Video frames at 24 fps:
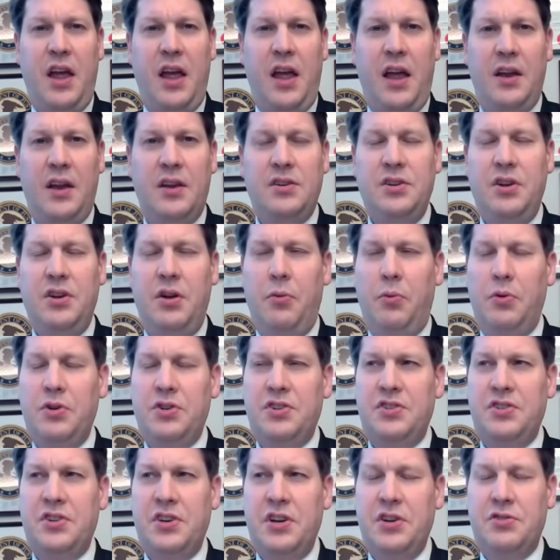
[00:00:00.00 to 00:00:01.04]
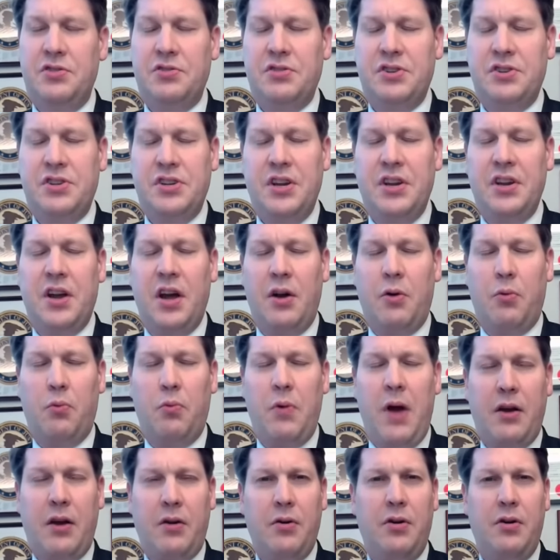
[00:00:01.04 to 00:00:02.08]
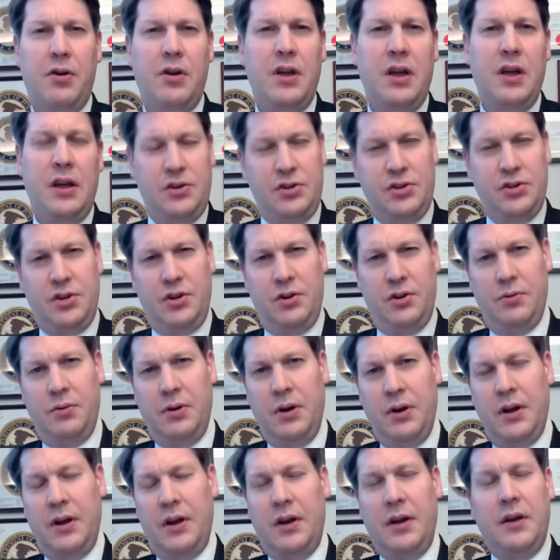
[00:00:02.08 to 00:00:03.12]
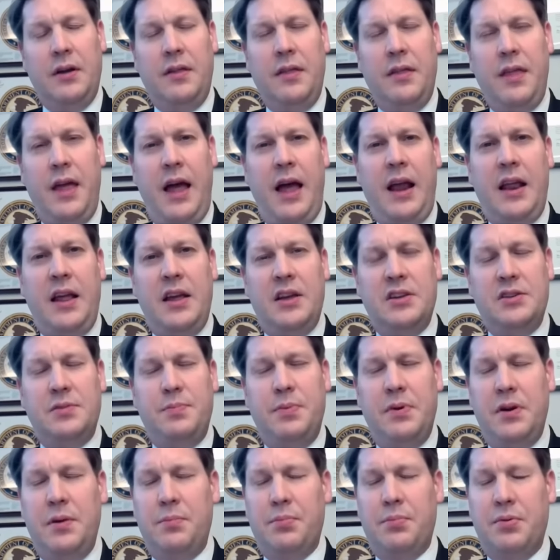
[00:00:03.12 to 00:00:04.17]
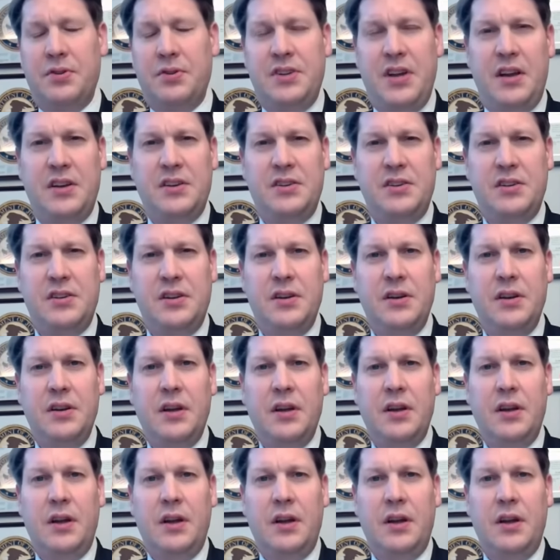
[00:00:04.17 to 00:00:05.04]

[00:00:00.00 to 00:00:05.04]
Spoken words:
and you know, which is an interesting kind of record issue that has been presented